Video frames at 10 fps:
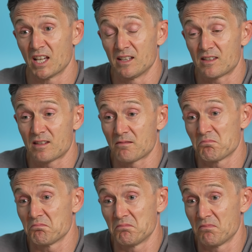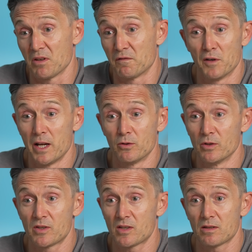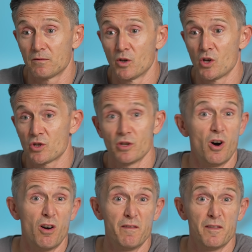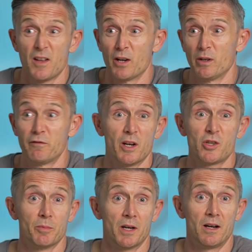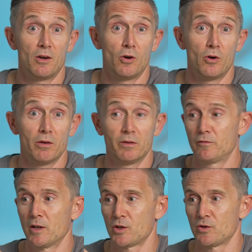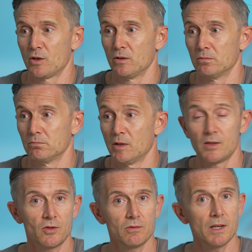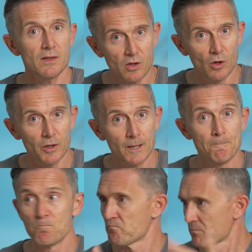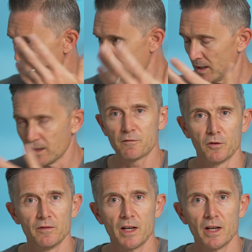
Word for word: It's the fragrance version of a refresher bar or a refresher chew, which is good. It is full of